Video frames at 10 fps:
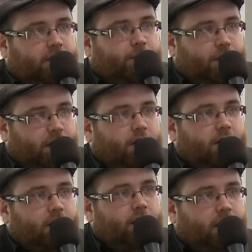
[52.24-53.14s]
this morning.
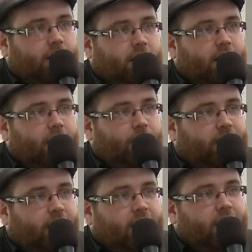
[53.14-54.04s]
Yeah.
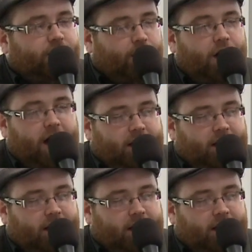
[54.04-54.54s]
Okay. So